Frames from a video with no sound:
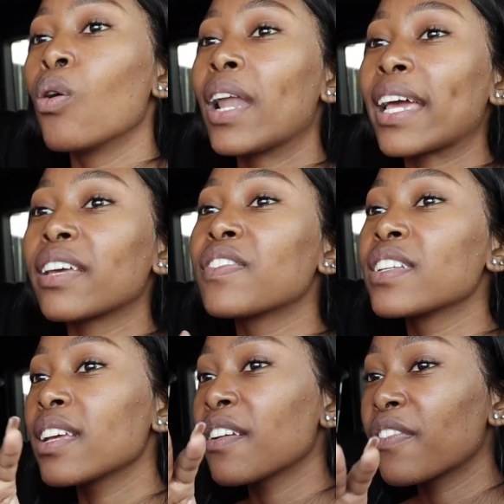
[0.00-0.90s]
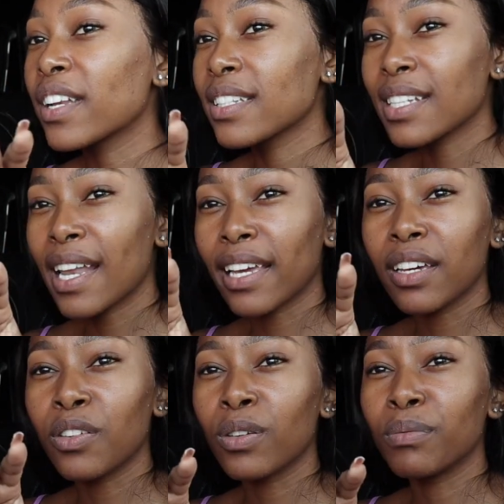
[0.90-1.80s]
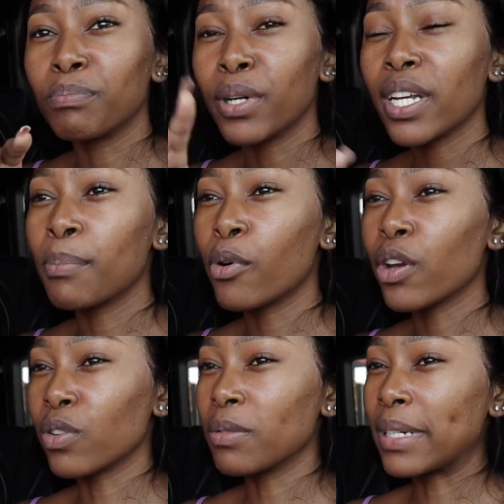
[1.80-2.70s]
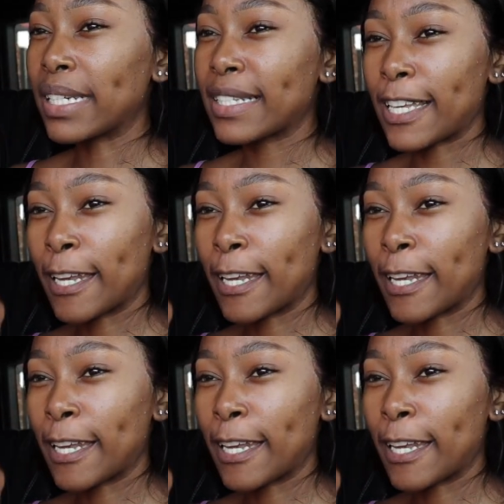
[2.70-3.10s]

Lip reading: Or like if it's like a Burna Boy remix,